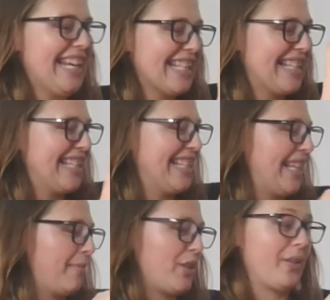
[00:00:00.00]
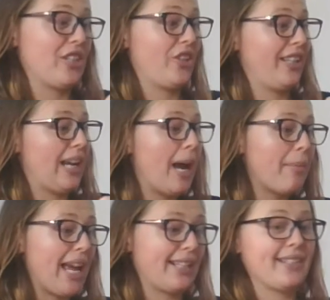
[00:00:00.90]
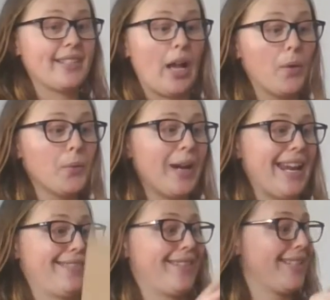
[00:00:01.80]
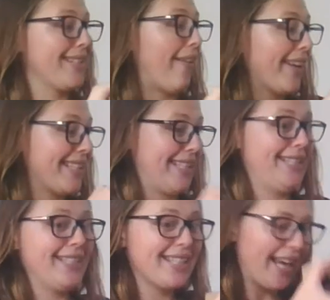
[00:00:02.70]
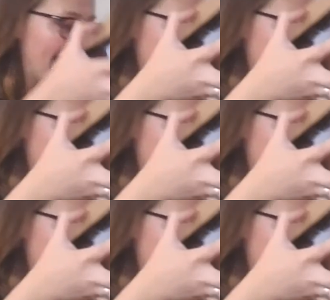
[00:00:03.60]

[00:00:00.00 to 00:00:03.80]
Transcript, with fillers: Yes, I'm so excited. I'm like so excited.